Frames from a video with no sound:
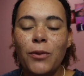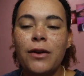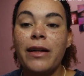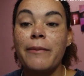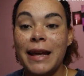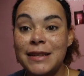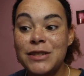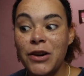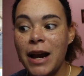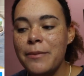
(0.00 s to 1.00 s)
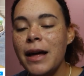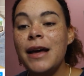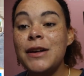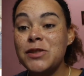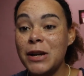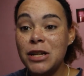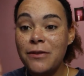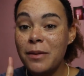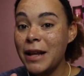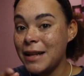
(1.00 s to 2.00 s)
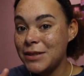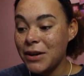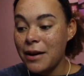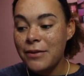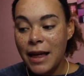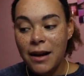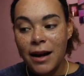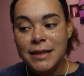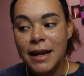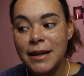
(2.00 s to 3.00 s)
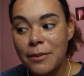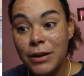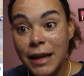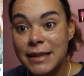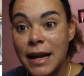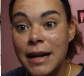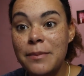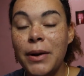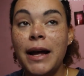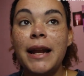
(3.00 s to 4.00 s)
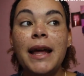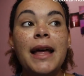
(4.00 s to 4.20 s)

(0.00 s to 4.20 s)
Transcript: more of like my Instagram. So make sure you follow me on Instagram for that content. I'm really excited, but